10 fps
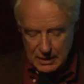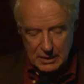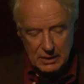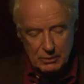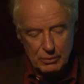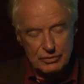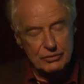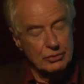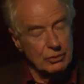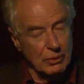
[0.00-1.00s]
He was
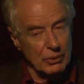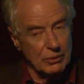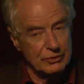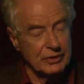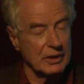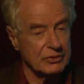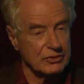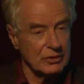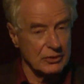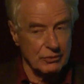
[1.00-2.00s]
too old to get
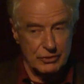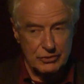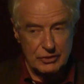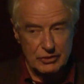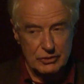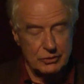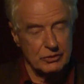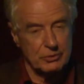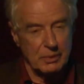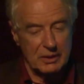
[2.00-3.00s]
sent overseas,
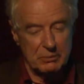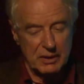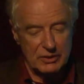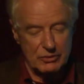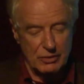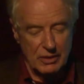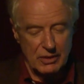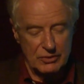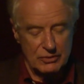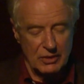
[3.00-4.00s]
despite many
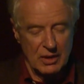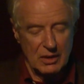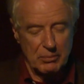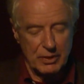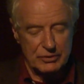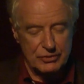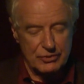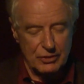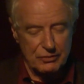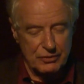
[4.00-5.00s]
tries, but
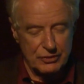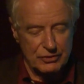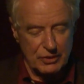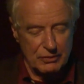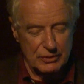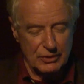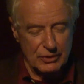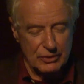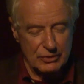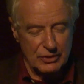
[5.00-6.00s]
served for several
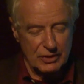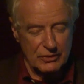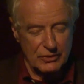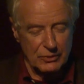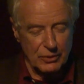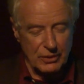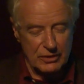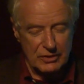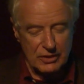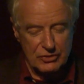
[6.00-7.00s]
years in the New
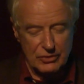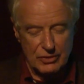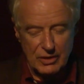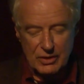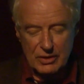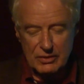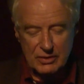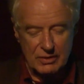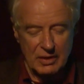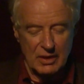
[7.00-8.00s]
York National Guard,